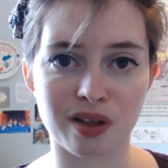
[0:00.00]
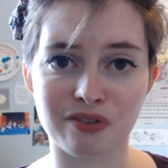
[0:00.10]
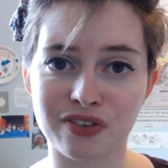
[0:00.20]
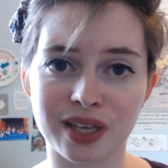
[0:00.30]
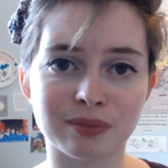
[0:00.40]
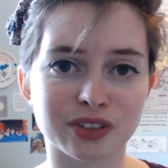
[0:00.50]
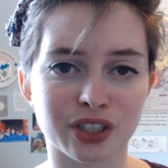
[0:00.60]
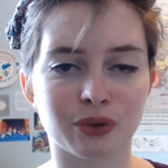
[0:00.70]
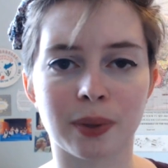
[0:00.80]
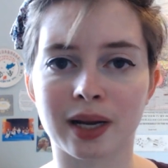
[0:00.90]
themes
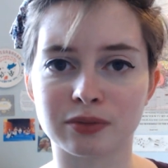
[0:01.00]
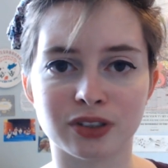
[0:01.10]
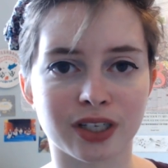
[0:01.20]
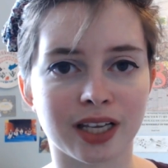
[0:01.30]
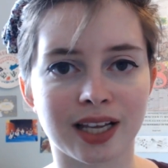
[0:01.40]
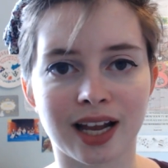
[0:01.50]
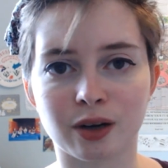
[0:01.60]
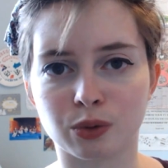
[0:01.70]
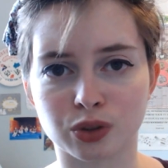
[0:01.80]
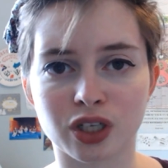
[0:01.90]
that you're perhaps looking at
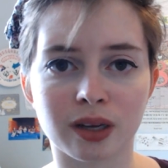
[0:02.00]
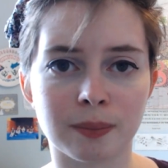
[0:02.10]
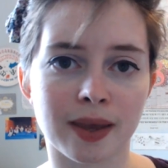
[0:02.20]
or time